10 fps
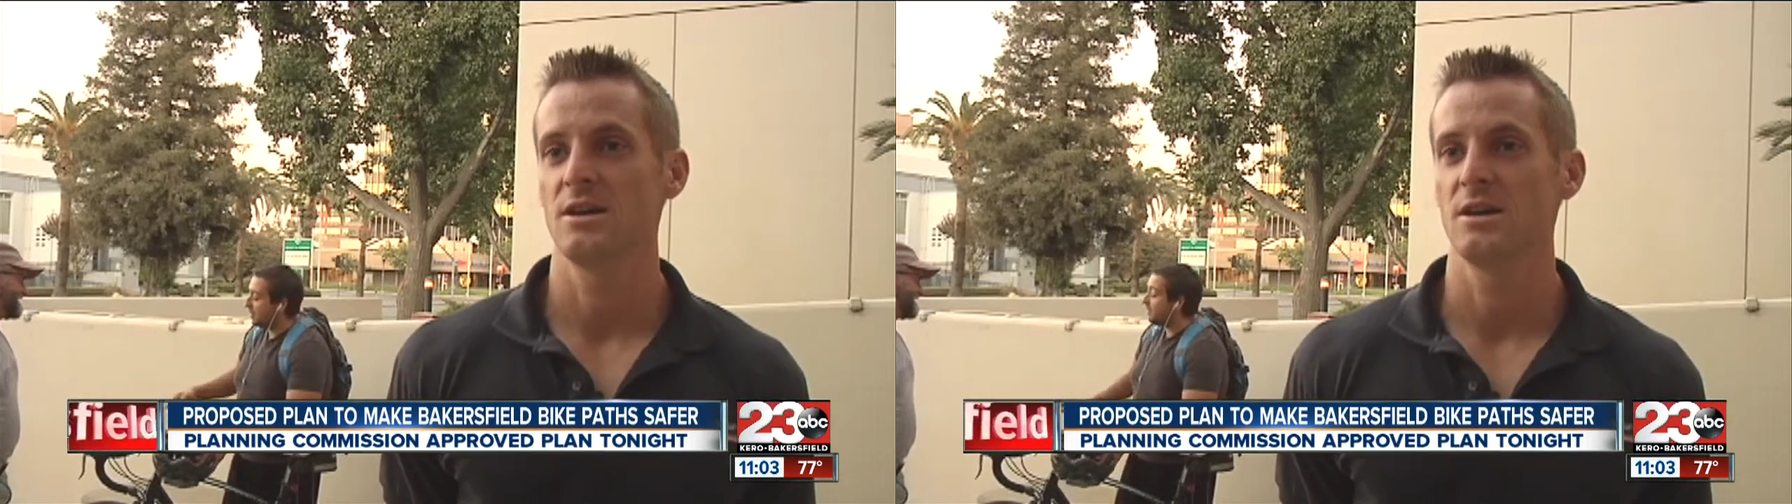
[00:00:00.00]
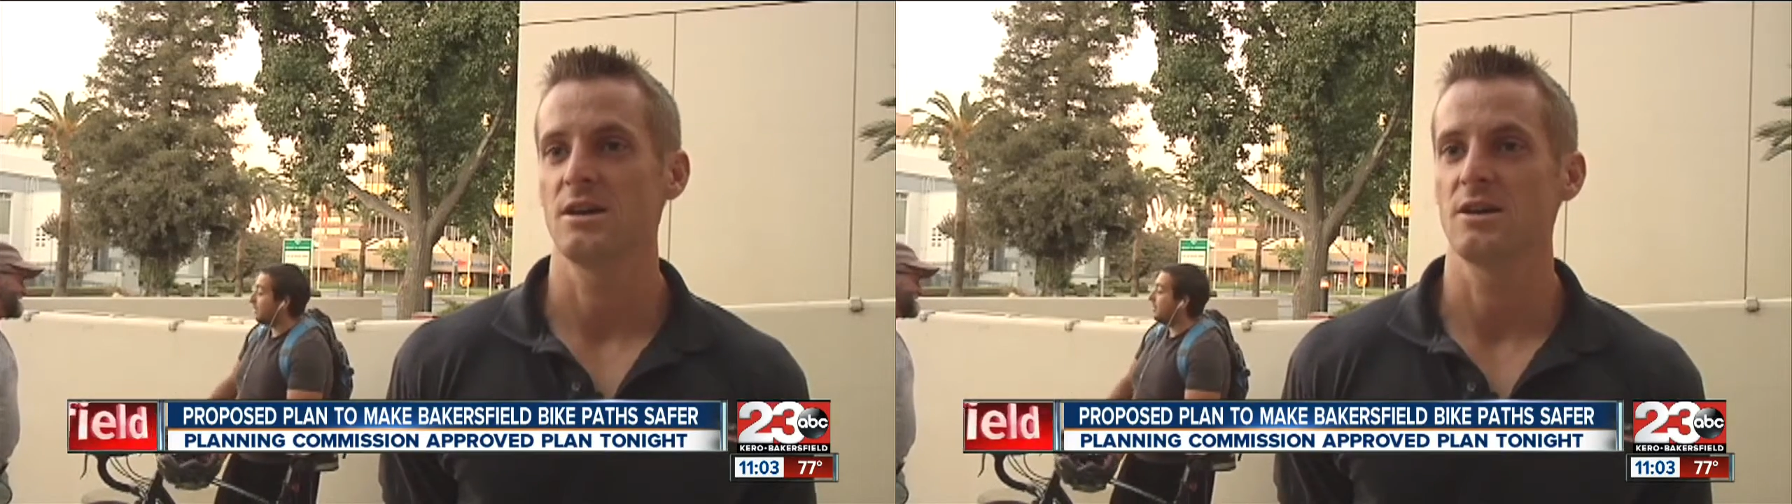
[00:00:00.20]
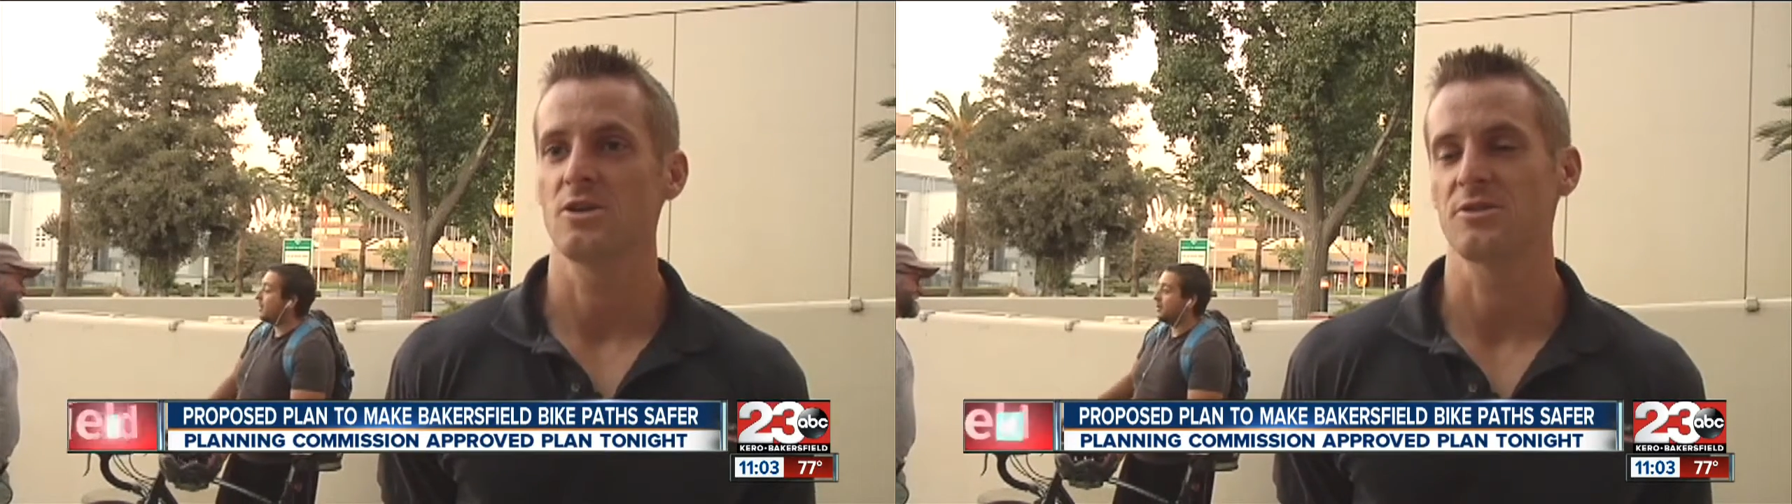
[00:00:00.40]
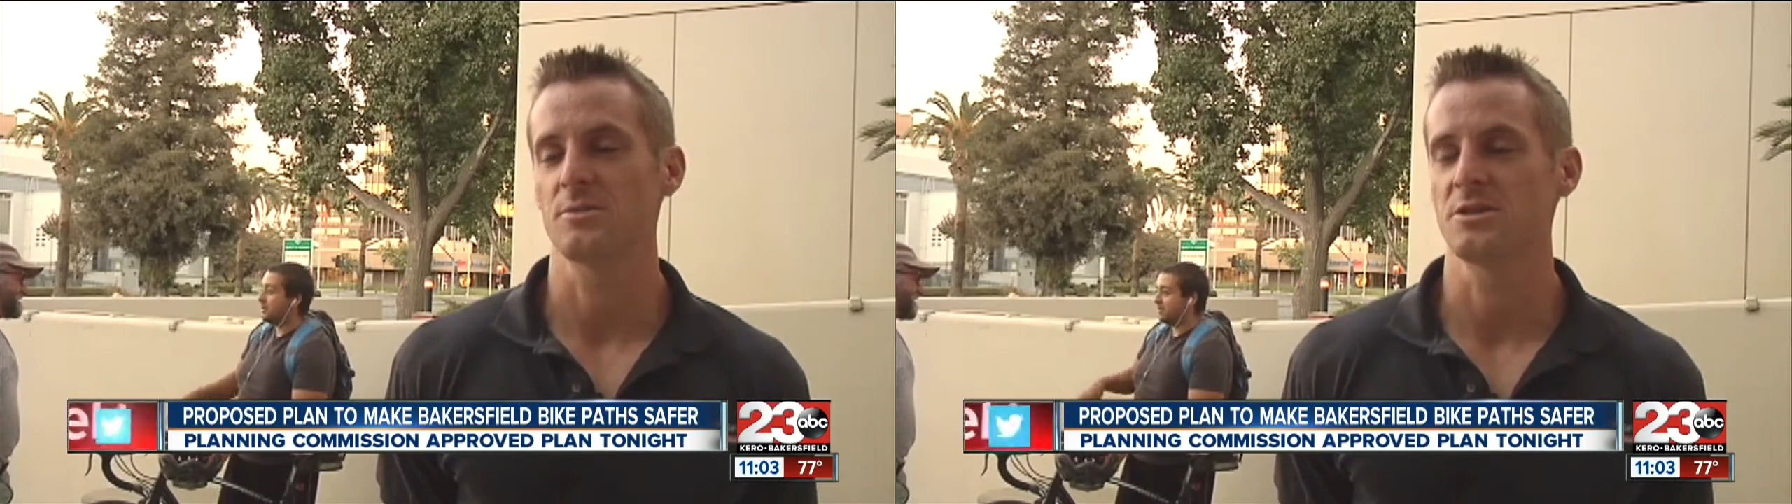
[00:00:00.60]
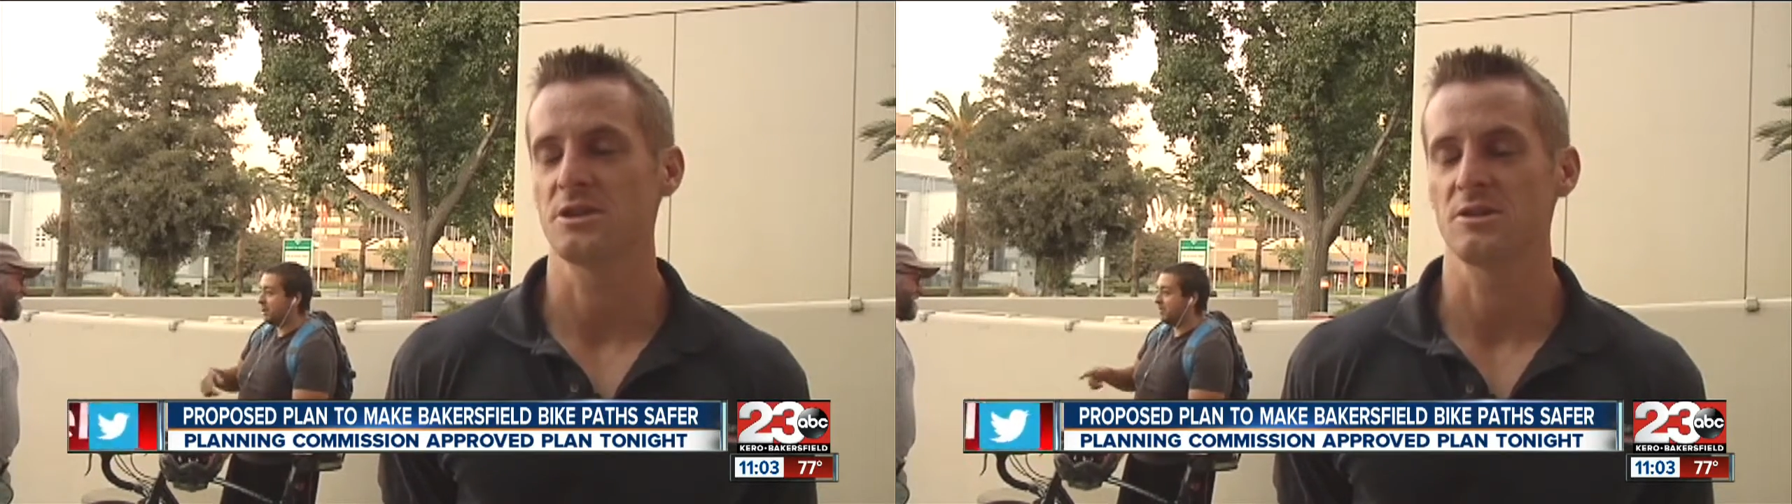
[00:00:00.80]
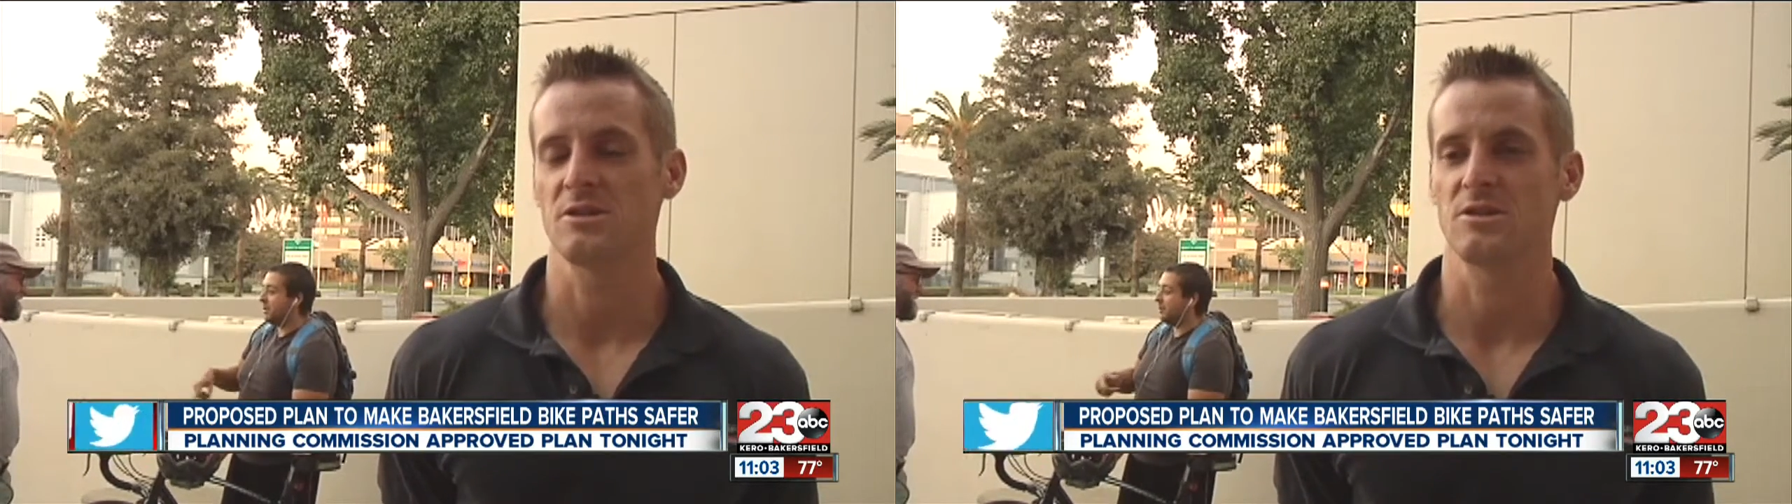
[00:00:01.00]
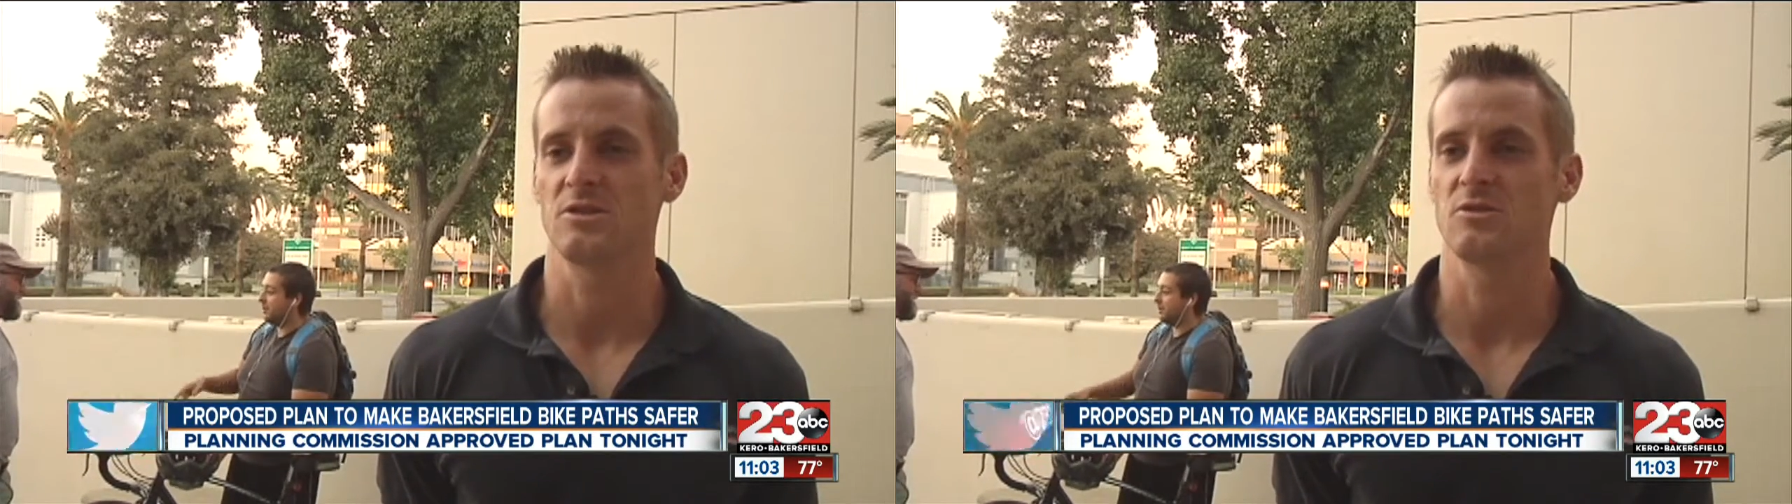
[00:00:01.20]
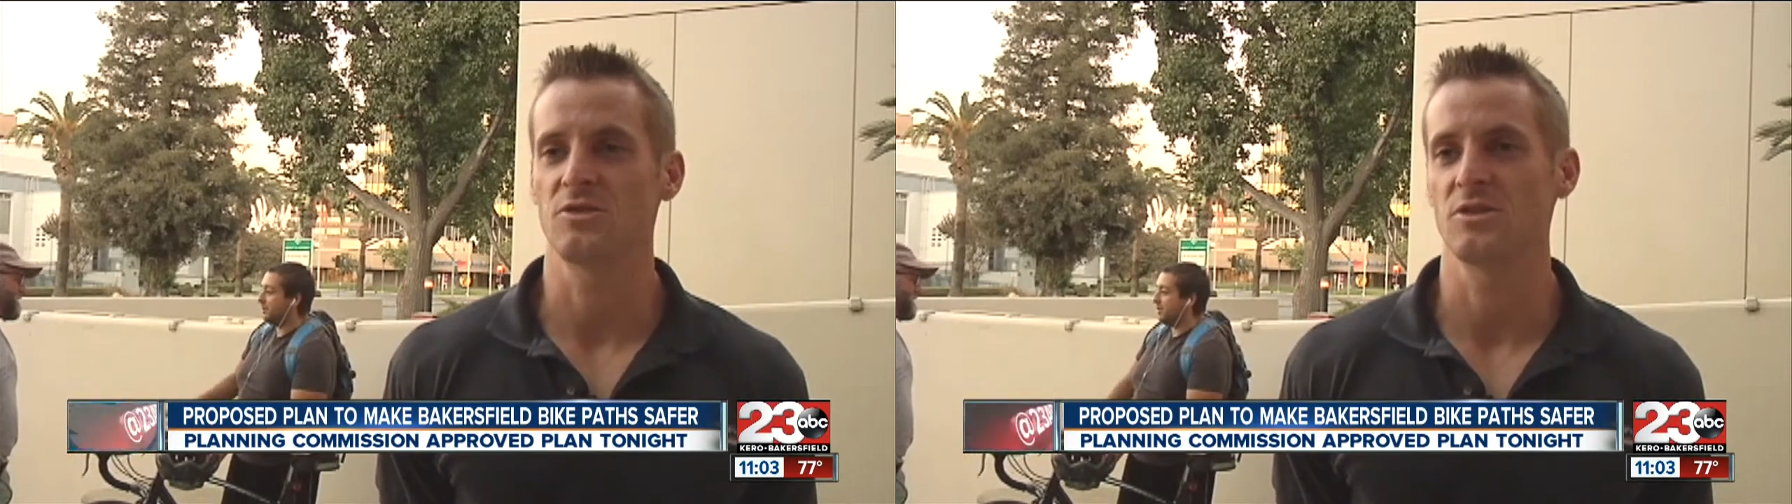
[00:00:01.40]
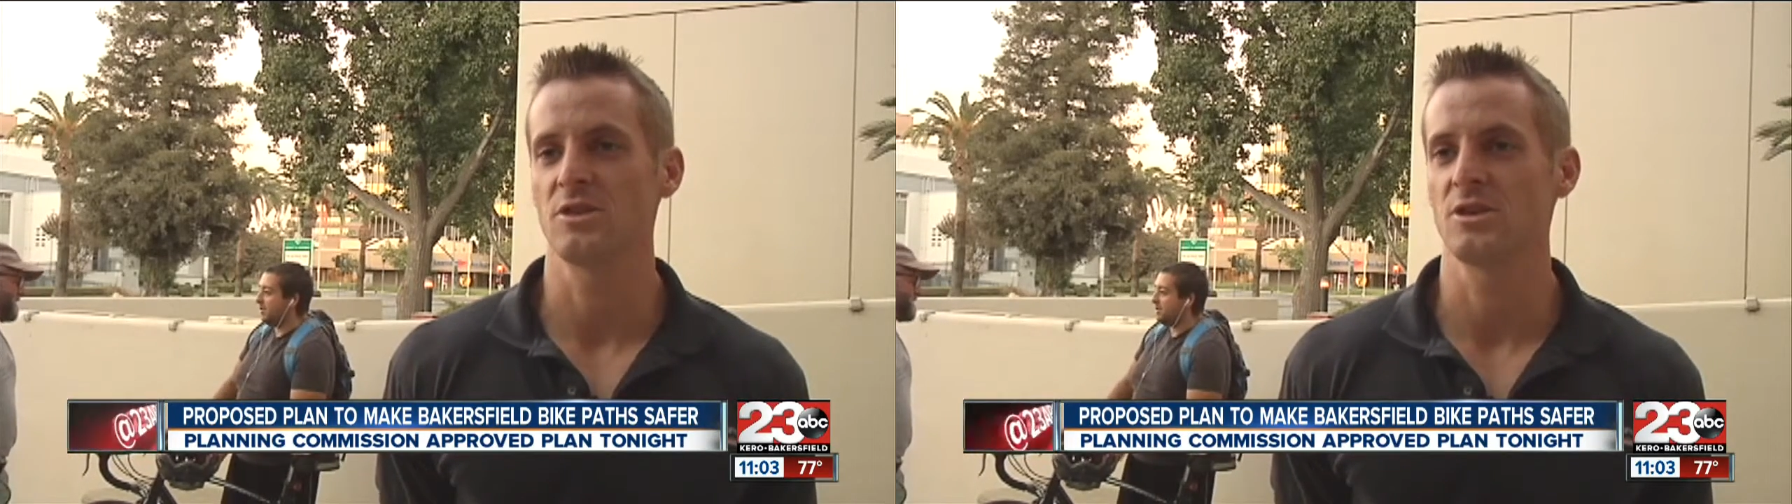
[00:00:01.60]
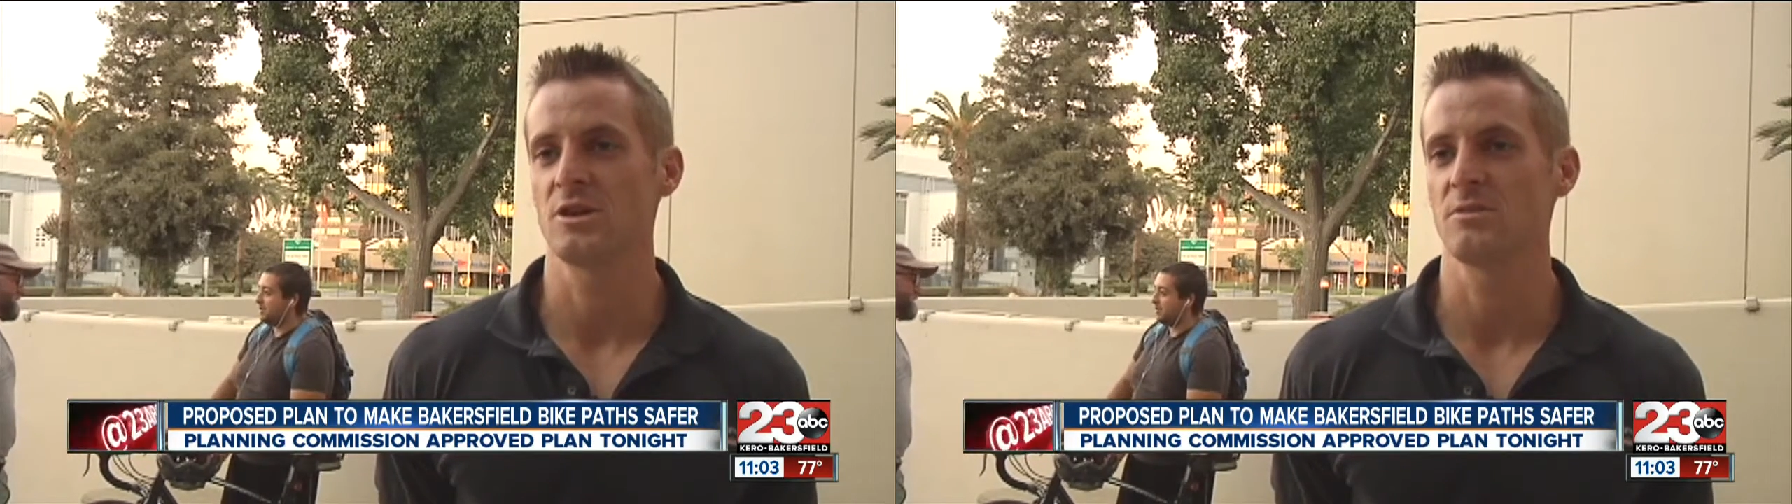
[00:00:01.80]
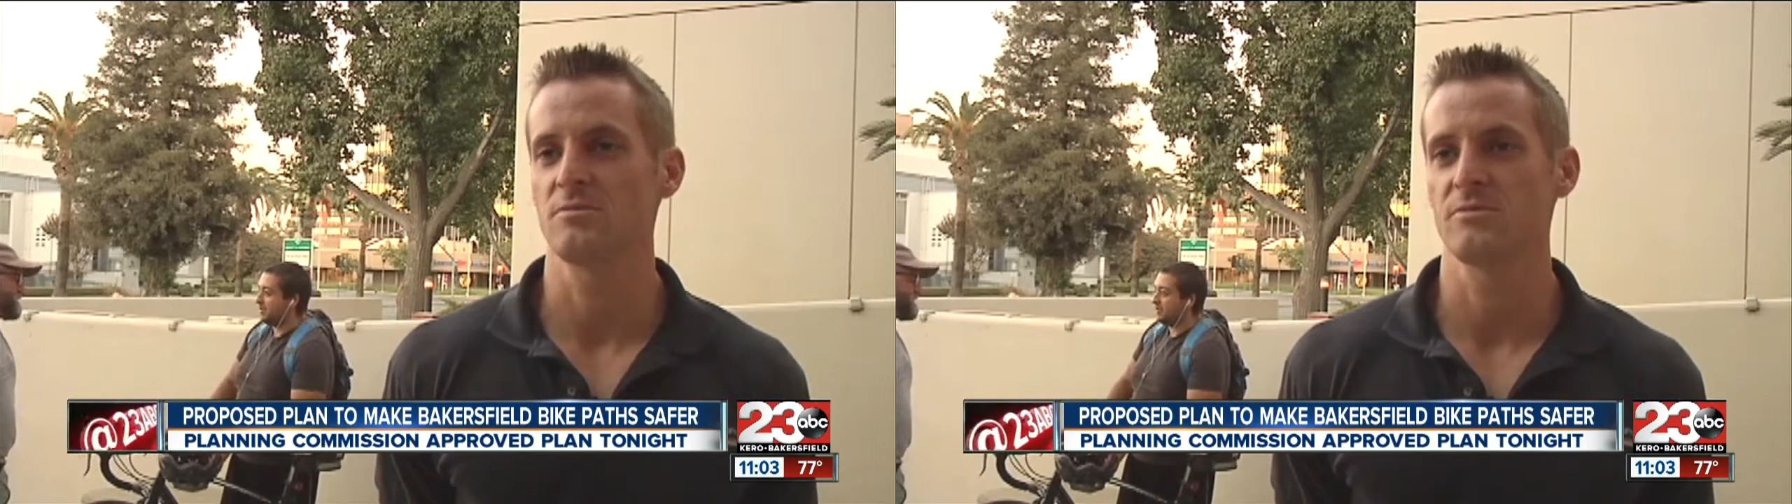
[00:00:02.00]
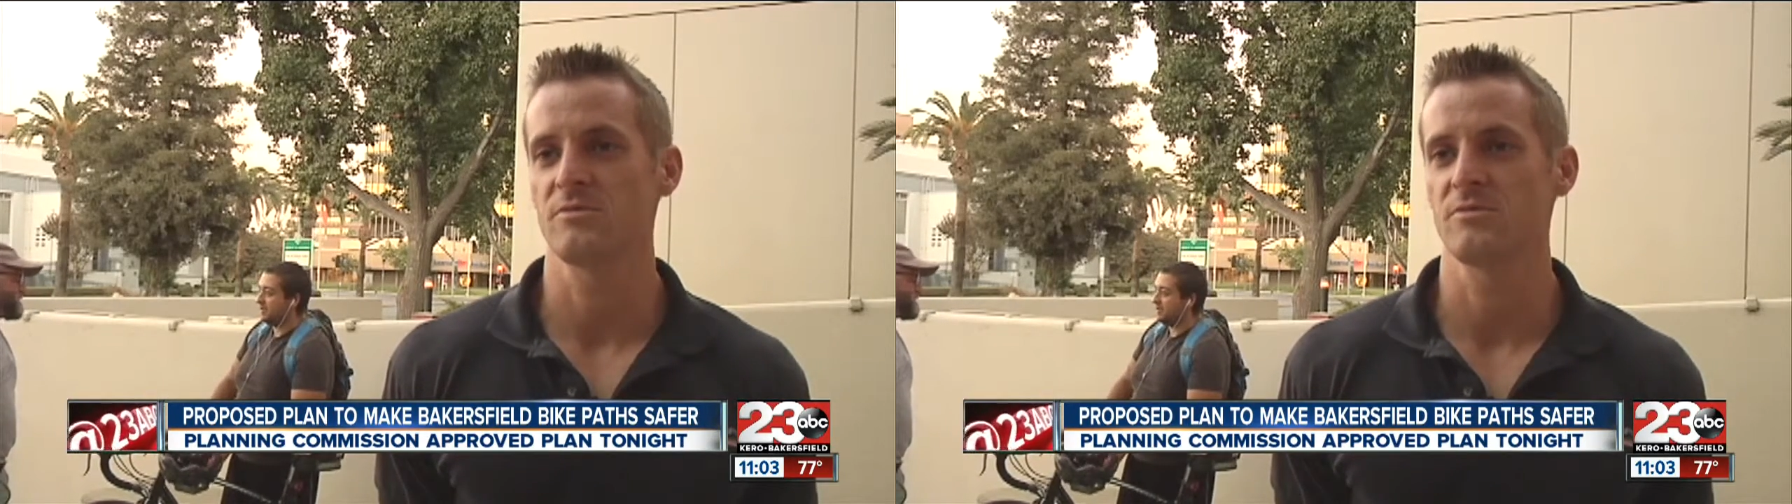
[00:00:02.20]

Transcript: Uh, and ultimately, you see a, a